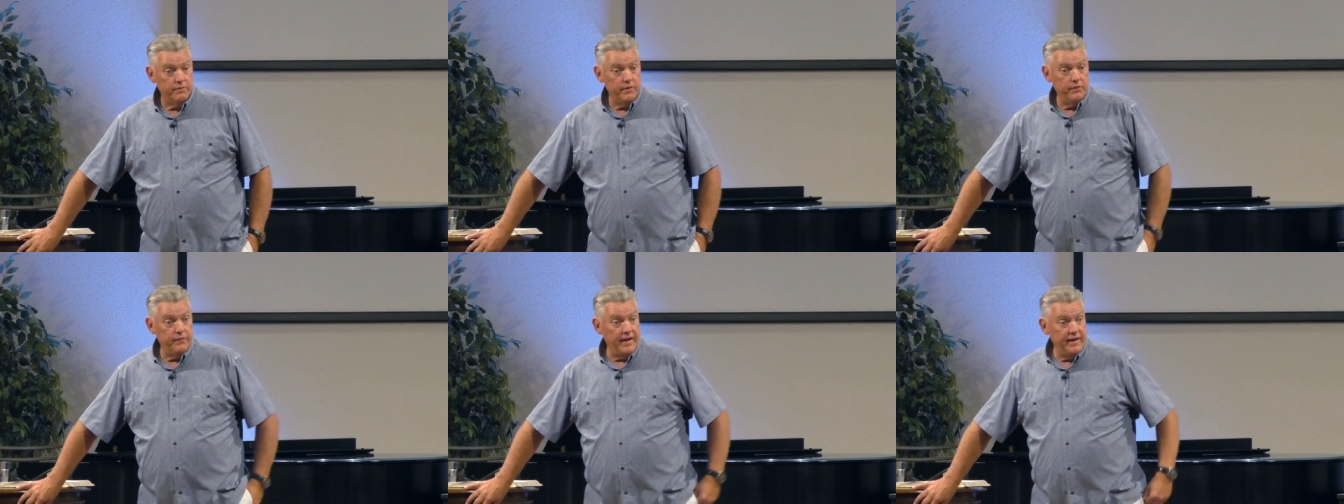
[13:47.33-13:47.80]

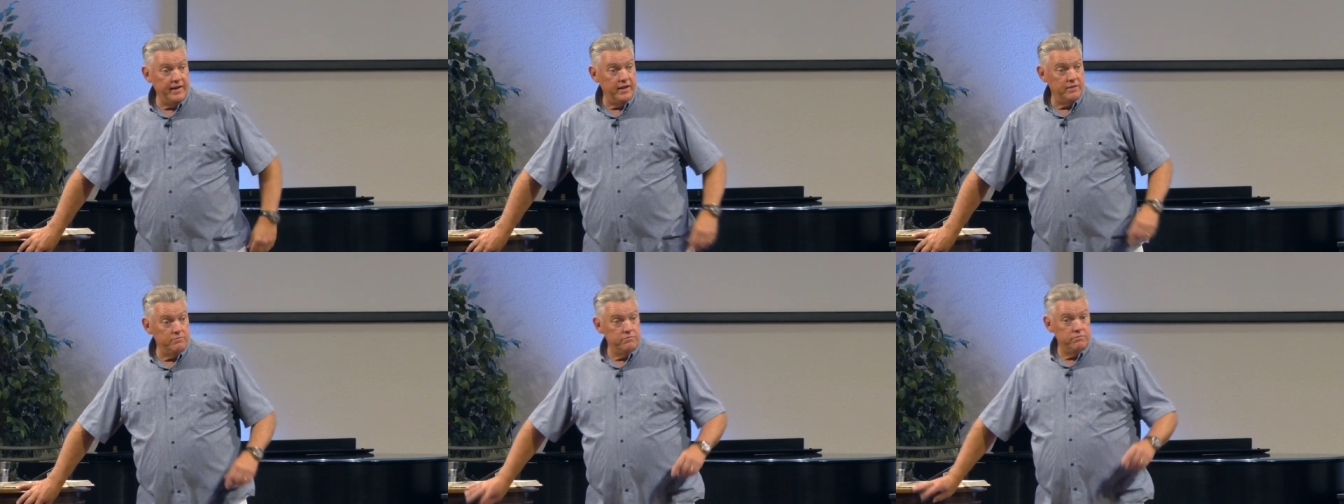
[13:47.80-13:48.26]
You find
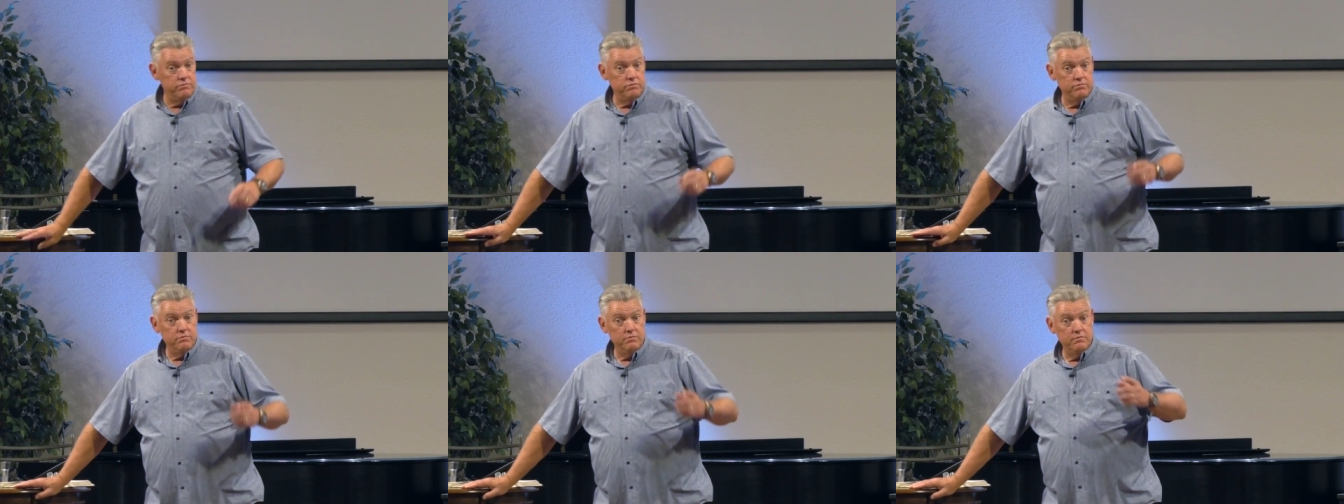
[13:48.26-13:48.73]
him
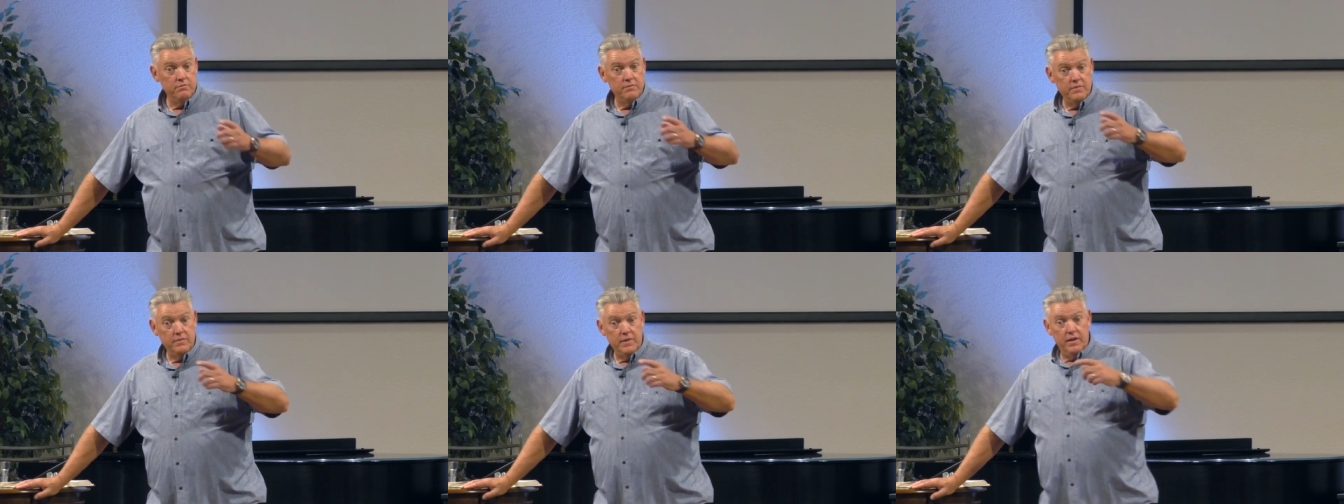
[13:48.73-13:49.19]

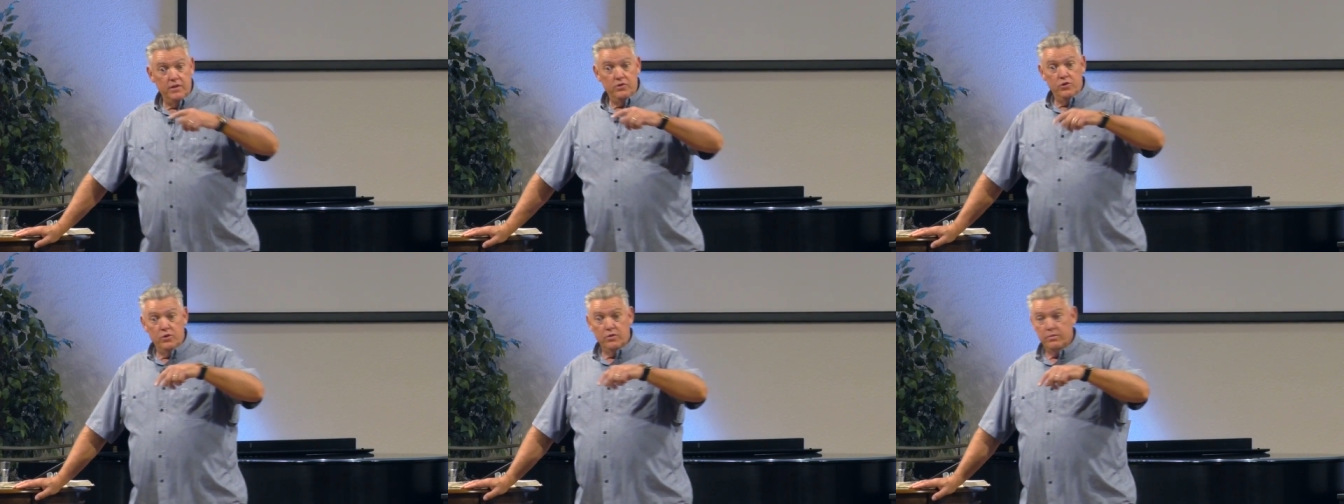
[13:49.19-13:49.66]

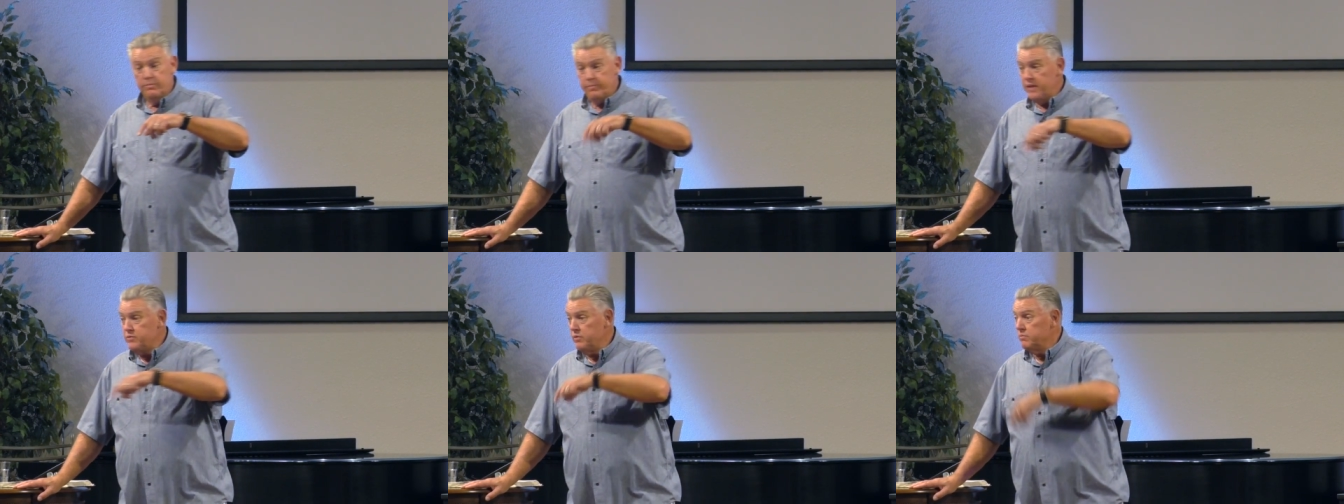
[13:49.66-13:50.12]
in your
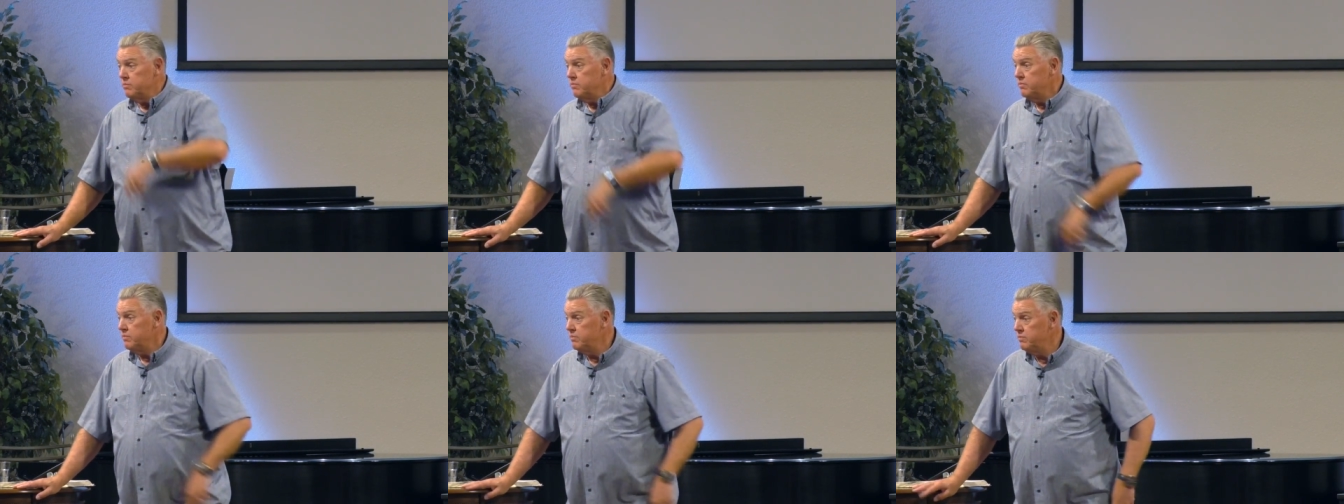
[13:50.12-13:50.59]

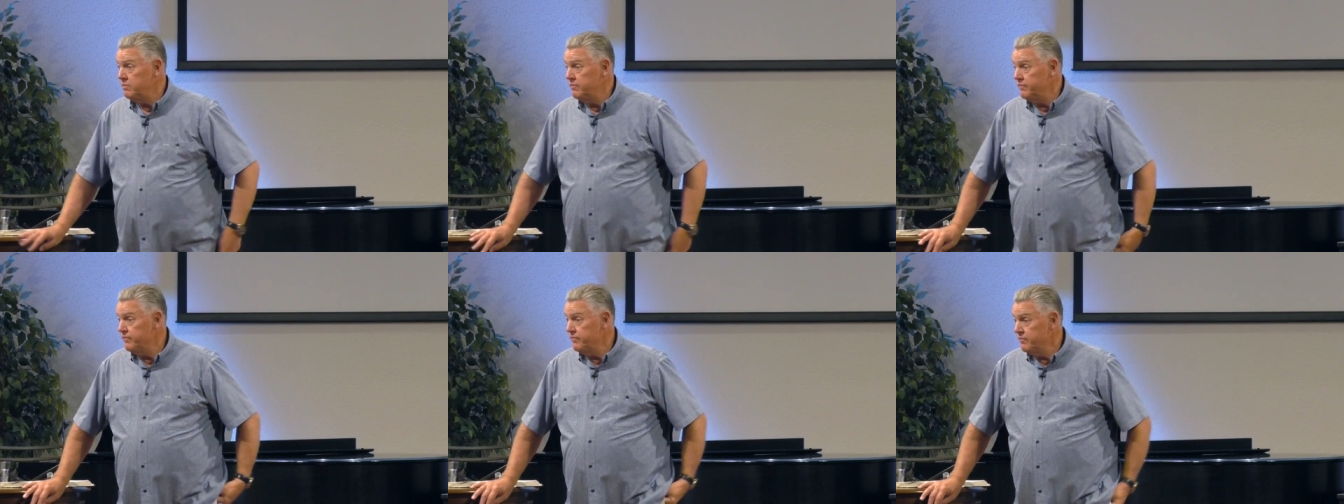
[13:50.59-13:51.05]
bedroom,
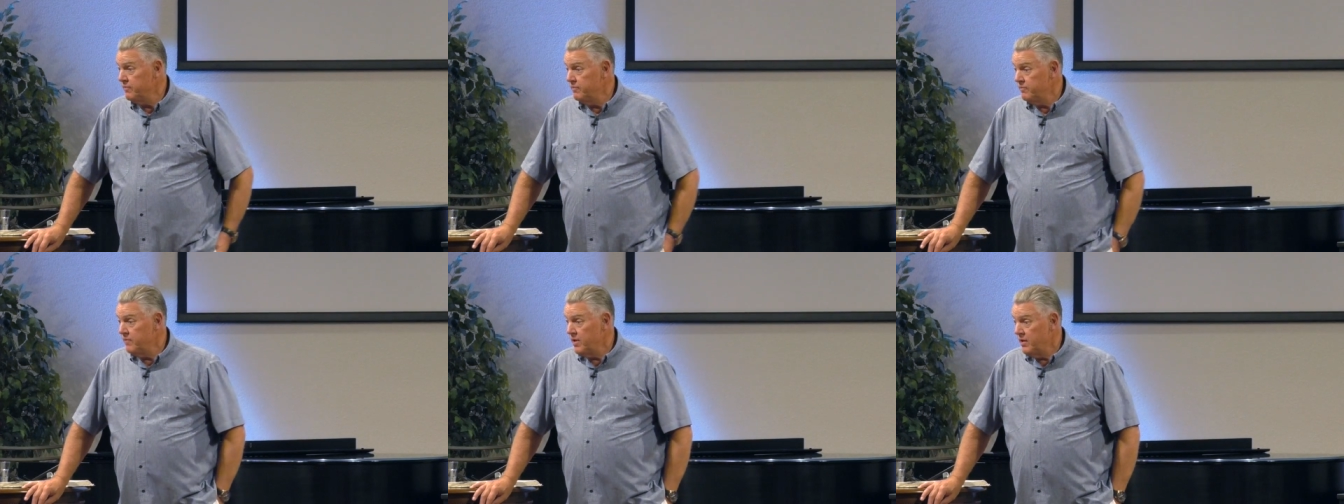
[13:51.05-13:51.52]

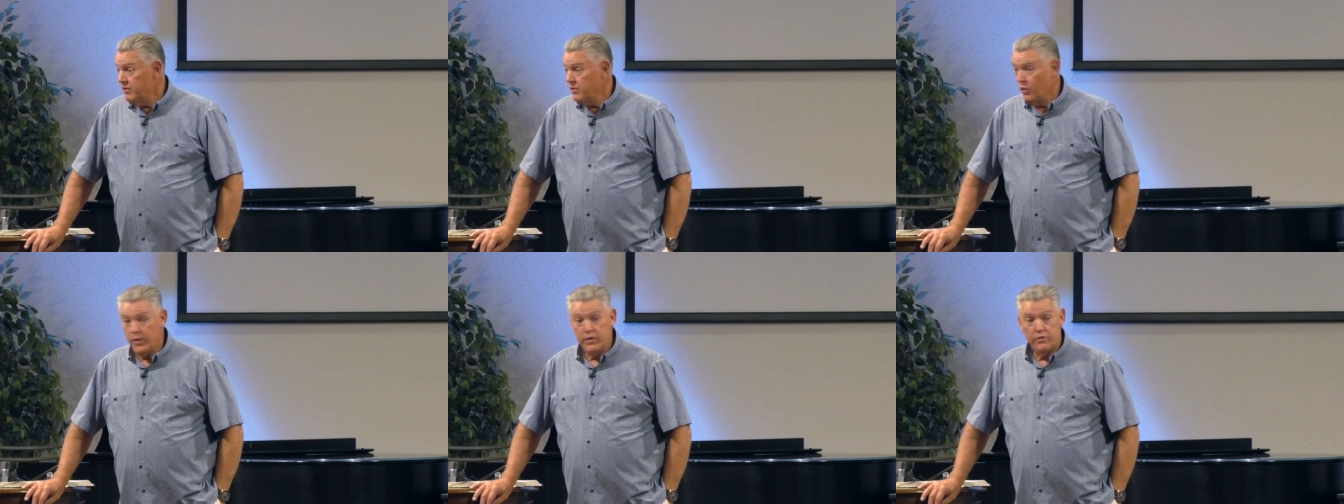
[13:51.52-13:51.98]

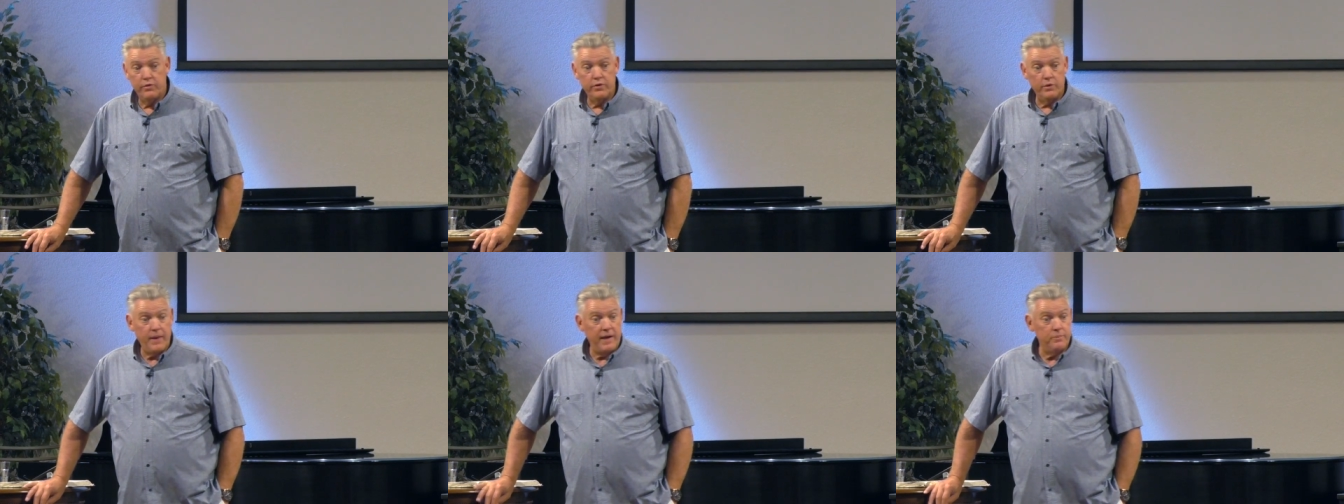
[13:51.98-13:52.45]
going through
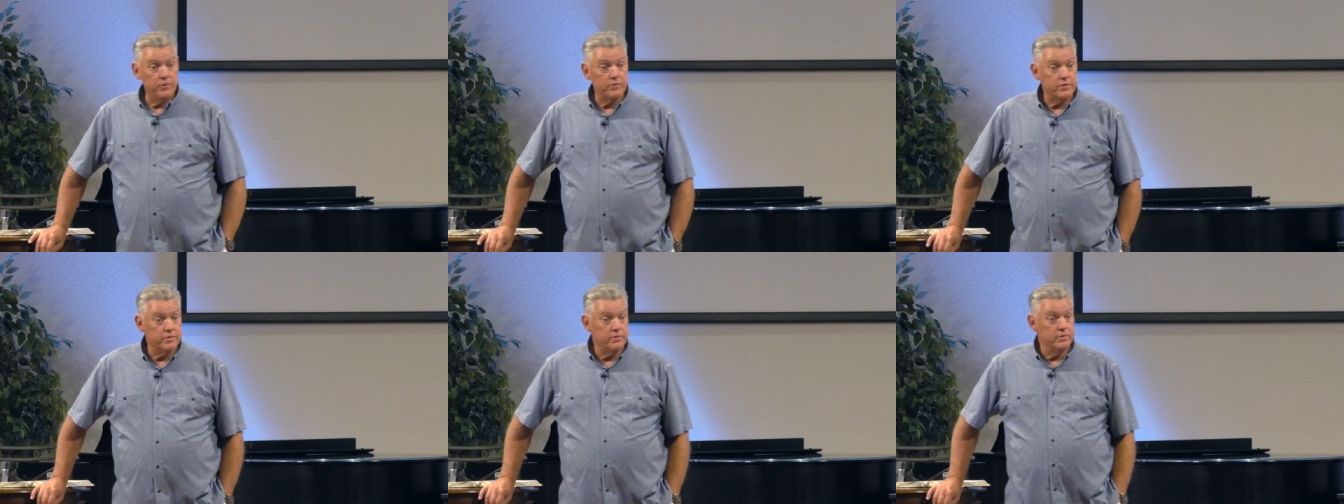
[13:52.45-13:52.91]
your
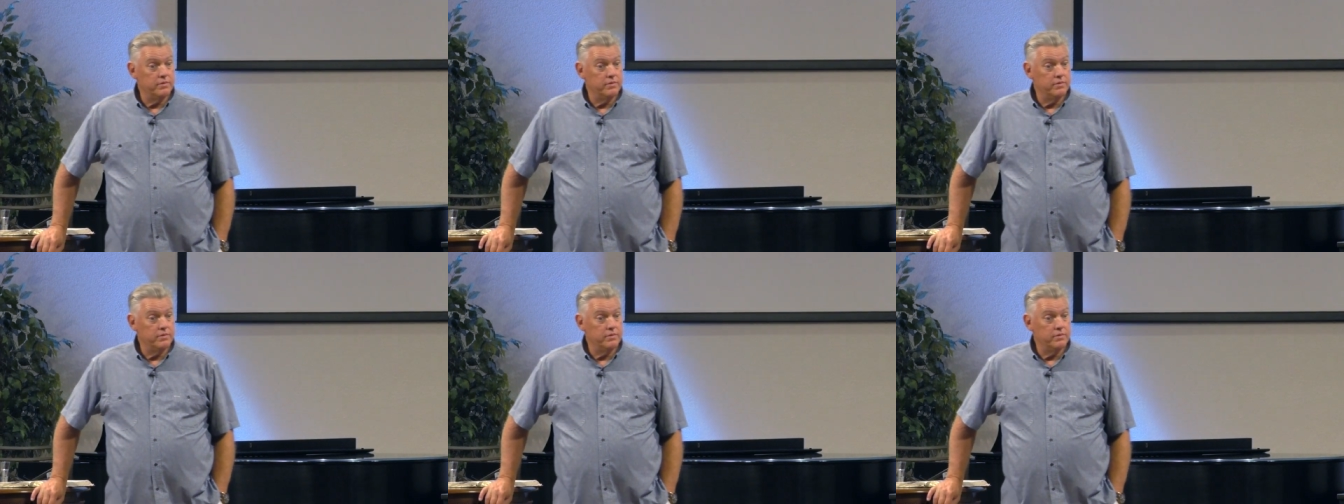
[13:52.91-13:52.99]
papers.